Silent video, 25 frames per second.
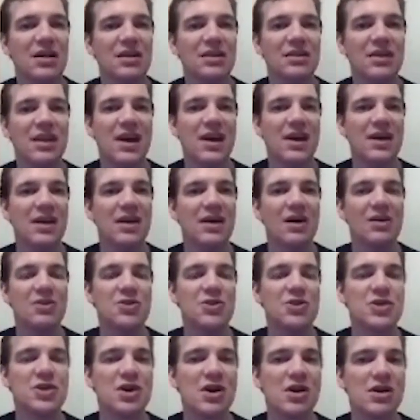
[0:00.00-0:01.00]
that are
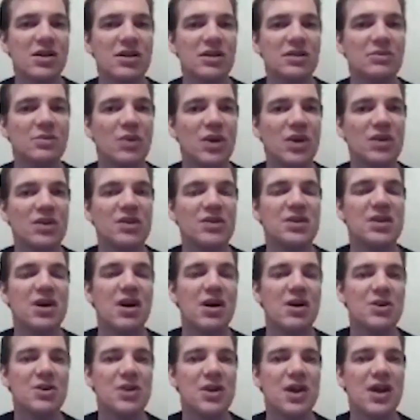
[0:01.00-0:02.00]
sharded, where these
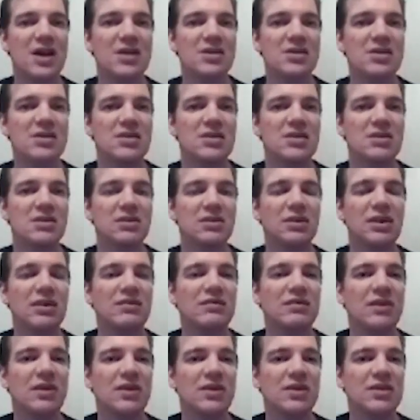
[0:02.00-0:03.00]
contracts
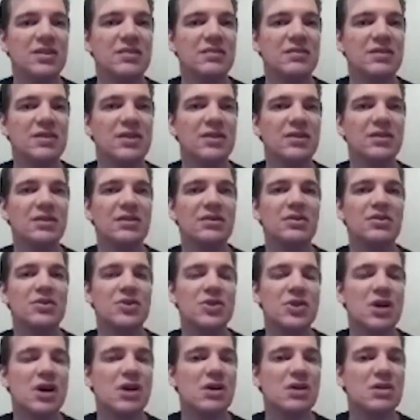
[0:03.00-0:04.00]
live on different
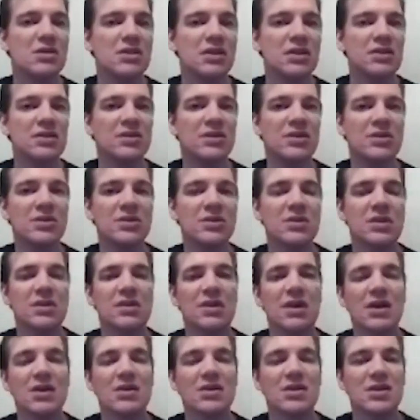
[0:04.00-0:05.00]
shards and nodes
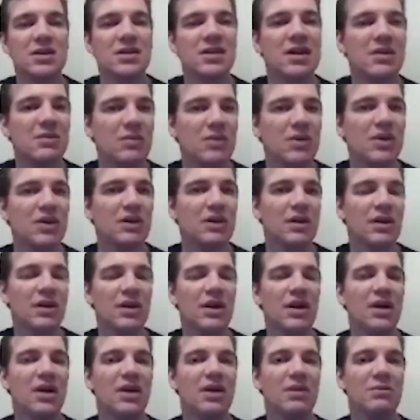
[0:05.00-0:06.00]
across the network,
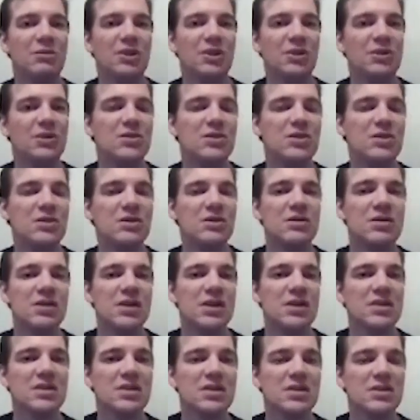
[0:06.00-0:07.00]
but those nodes
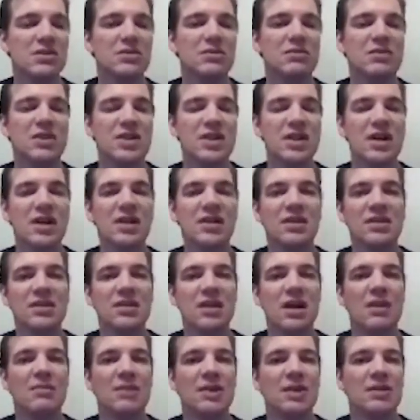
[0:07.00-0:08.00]
can still retain
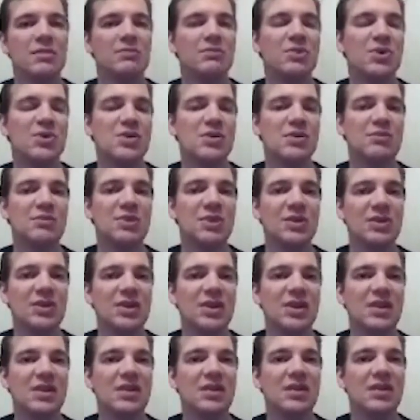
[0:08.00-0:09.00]
atomic
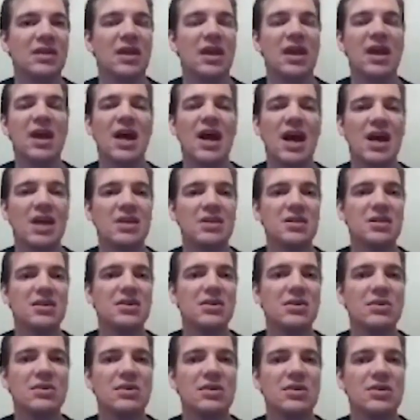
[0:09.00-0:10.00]
composability and
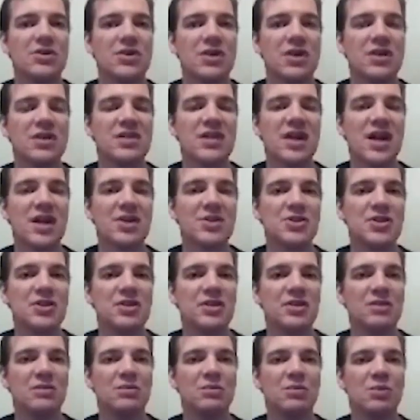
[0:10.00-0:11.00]
execute the
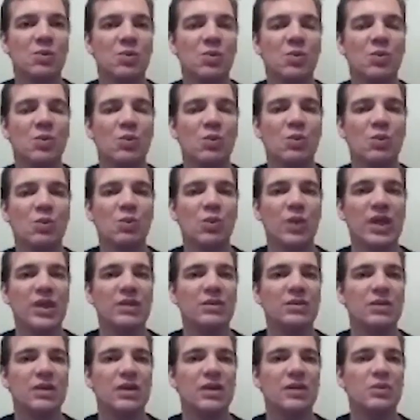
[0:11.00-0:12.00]
transaction
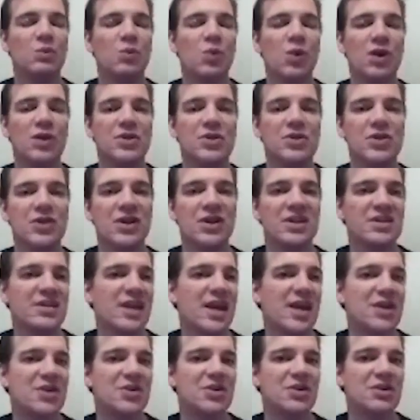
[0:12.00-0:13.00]
in one
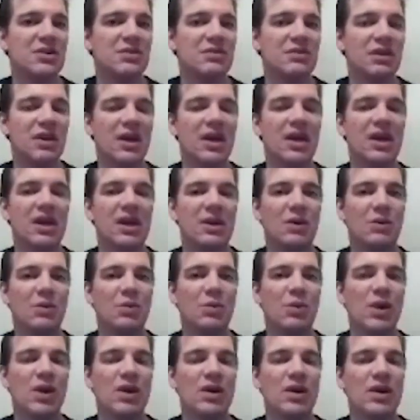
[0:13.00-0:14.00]
transaction,
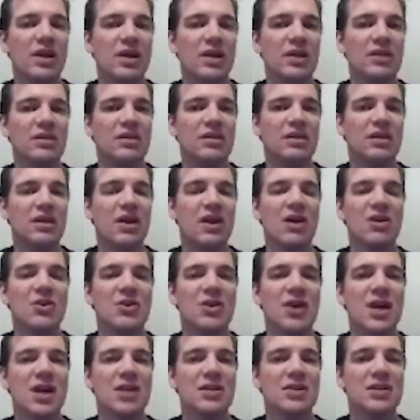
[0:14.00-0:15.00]
where the
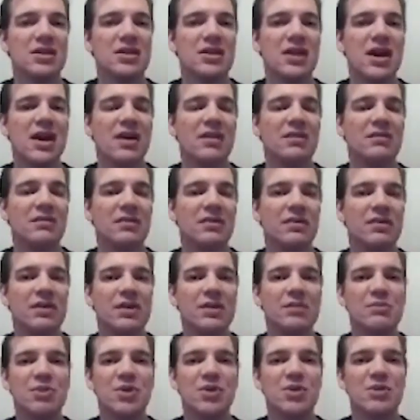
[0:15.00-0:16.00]
contracts can have
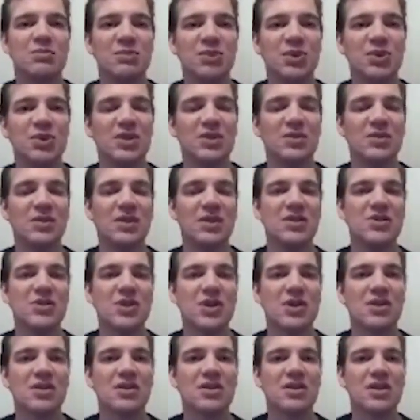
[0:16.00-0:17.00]
composability with each
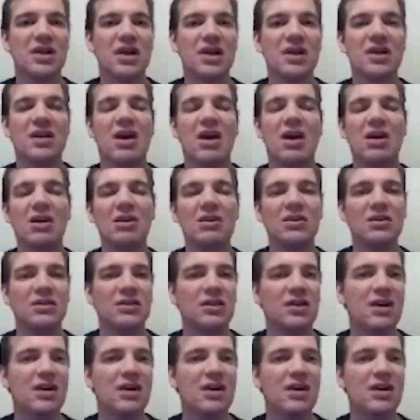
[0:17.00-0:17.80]
other and all other